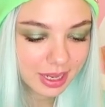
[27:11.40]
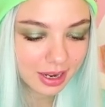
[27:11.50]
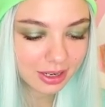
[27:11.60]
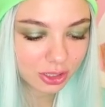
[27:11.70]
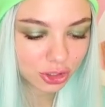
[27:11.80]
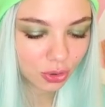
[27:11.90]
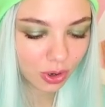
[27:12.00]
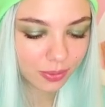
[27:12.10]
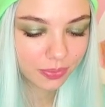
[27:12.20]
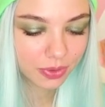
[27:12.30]
Yeah,
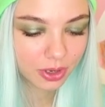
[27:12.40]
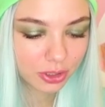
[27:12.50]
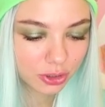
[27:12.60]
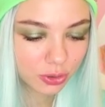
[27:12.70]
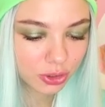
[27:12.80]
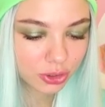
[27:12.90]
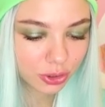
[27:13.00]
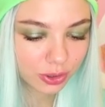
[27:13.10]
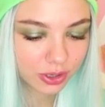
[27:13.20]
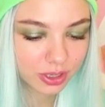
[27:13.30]
good. What
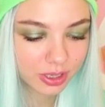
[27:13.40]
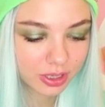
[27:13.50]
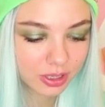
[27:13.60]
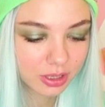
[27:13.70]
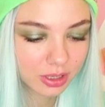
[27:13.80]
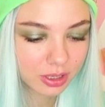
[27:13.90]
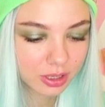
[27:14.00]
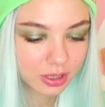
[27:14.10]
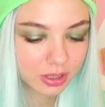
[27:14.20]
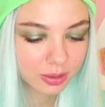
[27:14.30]
else?
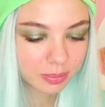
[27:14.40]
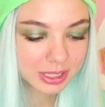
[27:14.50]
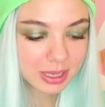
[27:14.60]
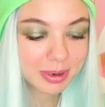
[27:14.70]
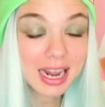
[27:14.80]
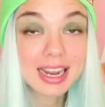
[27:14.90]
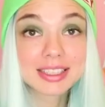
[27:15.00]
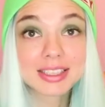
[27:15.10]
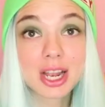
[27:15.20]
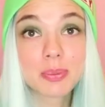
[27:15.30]
We
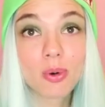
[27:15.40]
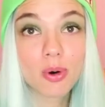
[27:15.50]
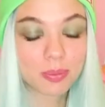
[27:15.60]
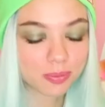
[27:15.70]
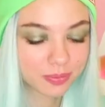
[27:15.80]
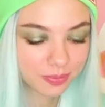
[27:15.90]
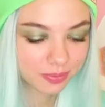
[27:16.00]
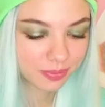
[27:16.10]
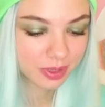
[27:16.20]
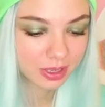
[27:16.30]
finished one sticker
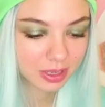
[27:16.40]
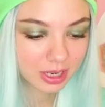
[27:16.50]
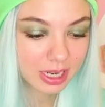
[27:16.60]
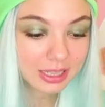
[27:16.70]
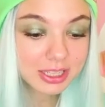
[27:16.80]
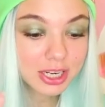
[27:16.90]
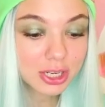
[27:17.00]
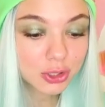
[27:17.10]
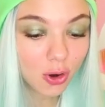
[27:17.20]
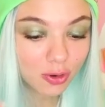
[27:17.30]
book. And
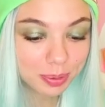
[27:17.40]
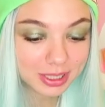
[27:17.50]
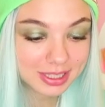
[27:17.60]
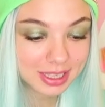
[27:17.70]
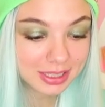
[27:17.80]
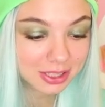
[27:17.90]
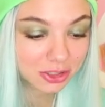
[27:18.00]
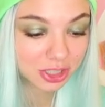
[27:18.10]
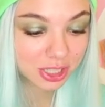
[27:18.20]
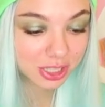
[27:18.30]
opened a new one,
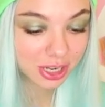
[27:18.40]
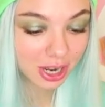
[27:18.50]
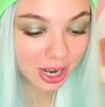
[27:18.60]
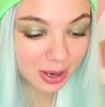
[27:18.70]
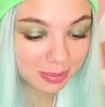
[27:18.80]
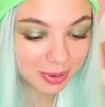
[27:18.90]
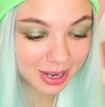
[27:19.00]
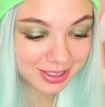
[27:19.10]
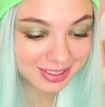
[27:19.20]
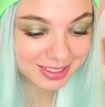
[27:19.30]
Princess.
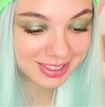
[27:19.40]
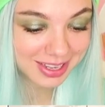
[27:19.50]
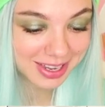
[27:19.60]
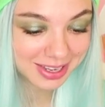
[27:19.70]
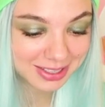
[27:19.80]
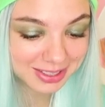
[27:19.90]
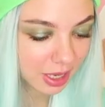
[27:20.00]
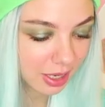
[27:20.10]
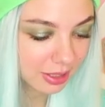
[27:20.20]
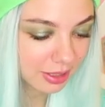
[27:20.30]

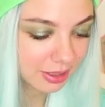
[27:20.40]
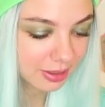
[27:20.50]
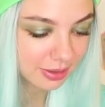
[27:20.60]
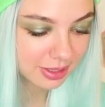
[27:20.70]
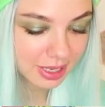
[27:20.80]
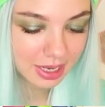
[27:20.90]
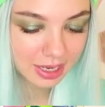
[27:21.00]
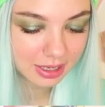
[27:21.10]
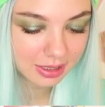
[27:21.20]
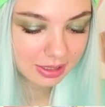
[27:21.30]
Wow. Okay, this one goes
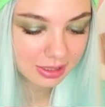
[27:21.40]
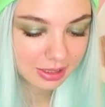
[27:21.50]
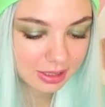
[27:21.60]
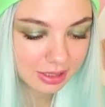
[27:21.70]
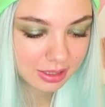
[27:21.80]
here.